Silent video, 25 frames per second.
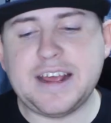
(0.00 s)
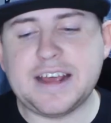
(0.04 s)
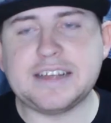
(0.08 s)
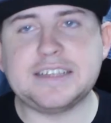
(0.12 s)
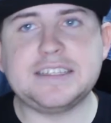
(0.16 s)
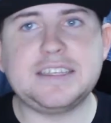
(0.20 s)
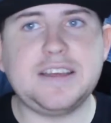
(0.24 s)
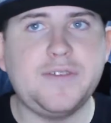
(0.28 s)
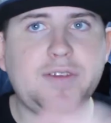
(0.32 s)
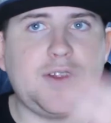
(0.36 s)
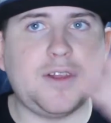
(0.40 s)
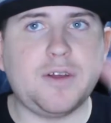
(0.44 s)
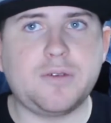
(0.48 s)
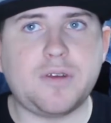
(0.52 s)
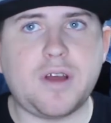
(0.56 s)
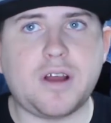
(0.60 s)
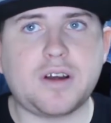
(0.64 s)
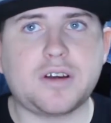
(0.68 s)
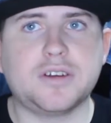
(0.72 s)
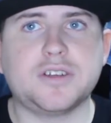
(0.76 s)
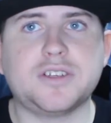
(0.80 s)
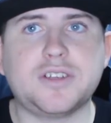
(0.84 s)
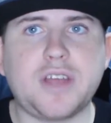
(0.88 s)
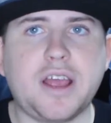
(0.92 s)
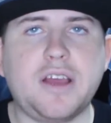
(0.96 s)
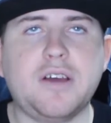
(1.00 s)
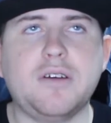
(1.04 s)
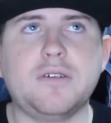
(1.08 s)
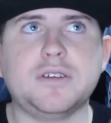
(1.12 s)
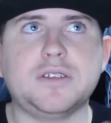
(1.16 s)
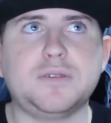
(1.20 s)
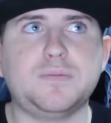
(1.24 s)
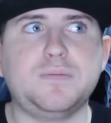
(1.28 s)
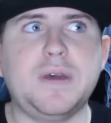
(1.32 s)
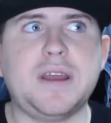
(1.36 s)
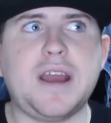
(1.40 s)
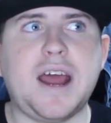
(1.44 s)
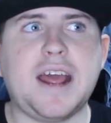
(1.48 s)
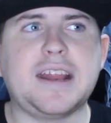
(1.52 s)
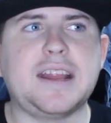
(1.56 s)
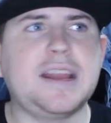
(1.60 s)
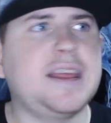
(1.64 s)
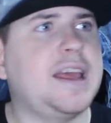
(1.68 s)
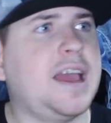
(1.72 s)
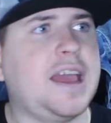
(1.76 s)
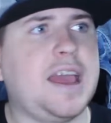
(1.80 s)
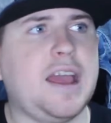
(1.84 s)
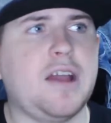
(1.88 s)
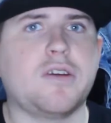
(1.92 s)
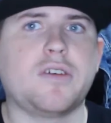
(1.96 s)
because even though Dr. Psycho has been, I
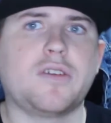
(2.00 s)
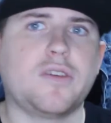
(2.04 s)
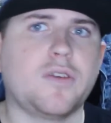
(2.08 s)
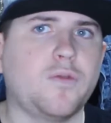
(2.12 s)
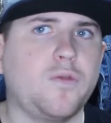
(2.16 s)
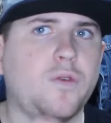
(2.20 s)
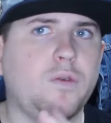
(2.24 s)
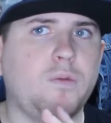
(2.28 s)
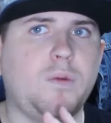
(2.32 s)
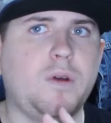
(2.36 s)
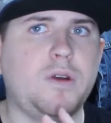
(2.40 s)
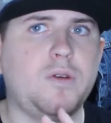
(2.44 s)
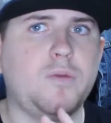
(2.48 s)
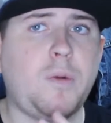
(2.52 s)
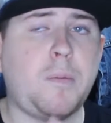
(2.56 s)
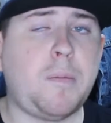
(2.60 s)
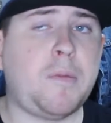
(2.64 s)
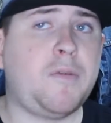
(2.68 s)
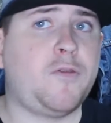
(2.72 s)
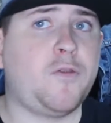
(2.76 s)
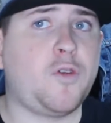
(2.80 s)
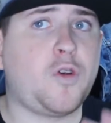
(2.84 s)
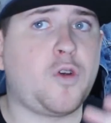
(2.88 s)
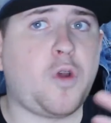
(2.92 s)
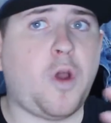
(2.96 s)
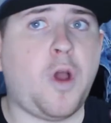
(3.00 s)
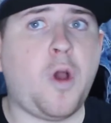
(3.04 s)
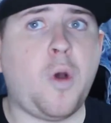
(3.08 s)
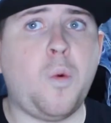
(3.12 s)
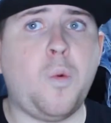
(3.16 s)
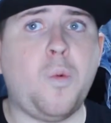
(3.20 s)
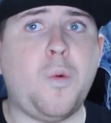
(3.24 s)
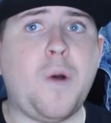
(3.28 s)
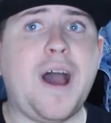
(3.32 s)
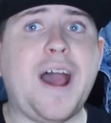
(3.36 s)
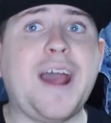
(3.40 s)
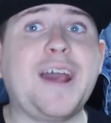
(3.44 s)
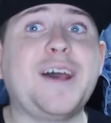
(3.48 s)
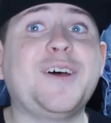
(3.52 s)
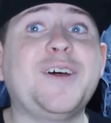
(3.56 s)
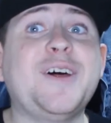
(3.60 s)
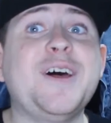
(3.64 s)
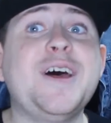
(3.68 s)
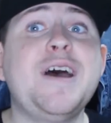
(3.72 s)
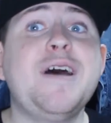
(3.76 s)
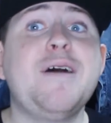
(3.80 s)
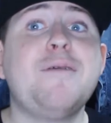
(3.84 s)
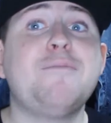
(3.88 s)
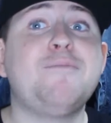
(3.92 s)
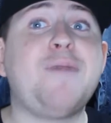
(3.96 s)
think, a character for Wonder Woman for a while,
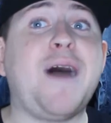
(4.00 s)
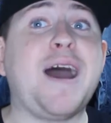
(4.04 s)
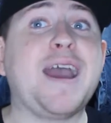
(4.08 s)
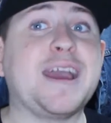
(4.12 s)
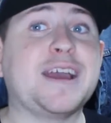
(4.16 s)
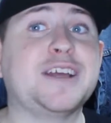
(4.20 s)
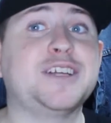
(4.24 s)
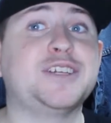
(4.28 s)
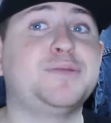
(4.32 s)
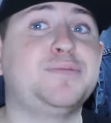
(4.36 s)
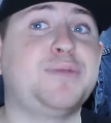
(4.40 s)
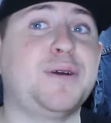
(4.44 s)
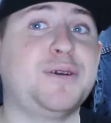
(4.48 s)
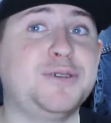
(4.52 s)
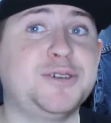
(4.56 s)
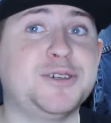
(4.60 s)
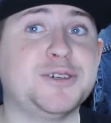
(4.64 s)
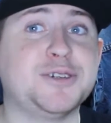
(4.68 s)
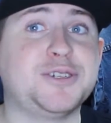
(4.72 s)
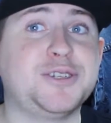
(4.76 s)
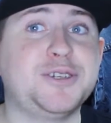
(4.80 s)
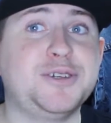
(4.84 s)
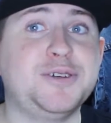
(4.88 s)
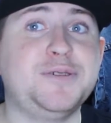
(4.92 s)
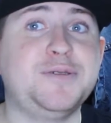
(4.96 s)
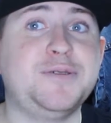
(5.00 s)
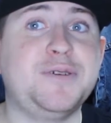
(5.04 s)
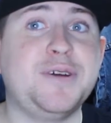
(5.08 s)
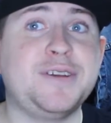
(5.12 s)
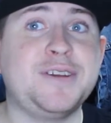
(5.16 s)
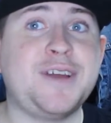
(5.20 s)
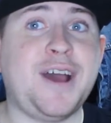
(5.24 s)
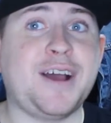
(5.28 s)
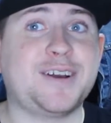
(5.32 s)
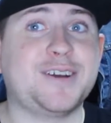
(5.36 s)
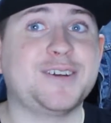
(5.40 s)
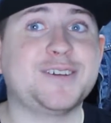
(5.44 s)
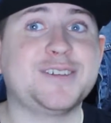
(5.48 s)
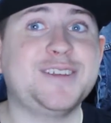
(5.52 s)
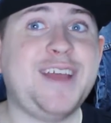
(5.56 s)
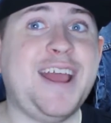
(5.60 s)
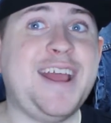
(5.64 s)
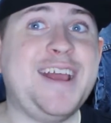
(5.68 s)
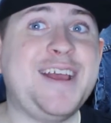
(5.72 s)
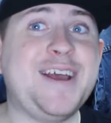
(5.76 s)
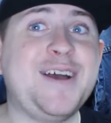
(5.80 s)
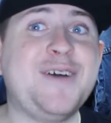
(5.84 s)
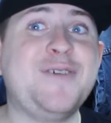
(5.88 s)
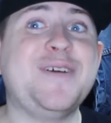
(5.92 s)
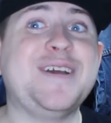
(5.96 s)
my exposure to Dr.
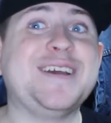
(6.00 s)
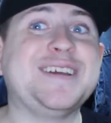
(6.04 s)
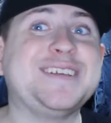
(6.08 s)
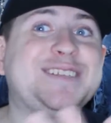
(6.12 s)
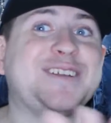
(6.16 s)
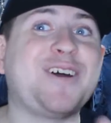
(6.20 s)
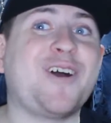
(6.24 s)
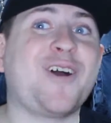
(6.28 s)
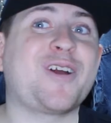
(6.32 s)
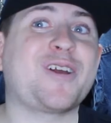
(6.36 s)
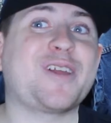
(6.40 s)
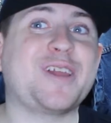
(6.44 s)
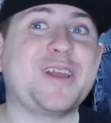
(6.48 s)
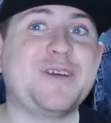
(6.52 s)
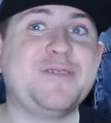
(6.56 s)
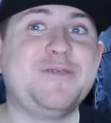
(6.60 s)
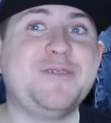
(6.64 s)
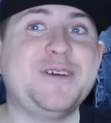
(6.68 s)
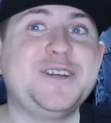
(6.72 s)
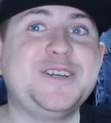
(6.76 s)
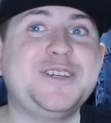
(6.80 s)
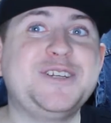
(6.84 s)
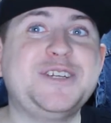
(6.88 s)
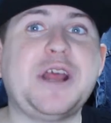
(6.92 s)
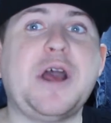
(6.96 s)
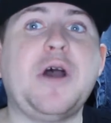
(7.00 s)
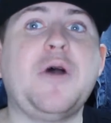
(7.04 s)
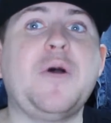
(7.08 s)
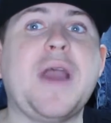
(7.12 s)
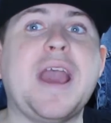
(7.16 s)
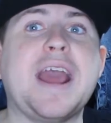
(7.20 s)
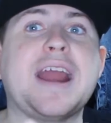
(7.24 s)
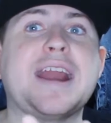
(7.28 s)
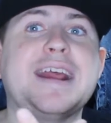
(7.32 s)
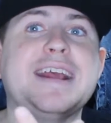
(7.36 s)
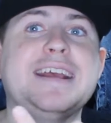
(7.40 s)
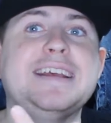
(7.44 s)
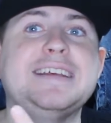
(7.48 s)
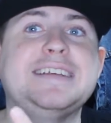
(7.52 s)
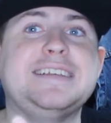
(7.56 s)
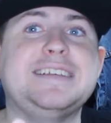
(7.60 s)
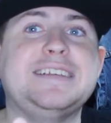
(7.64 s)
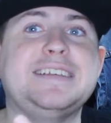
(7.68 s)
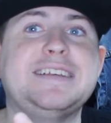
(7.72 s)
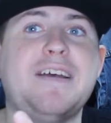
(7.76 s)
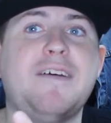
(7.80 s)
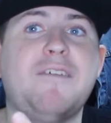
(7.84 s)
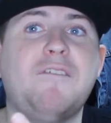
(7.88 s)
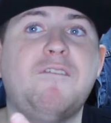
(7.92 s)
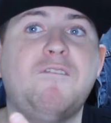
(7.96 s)
Psycho is the Harley Quinn show, and
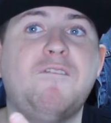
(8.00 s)
he's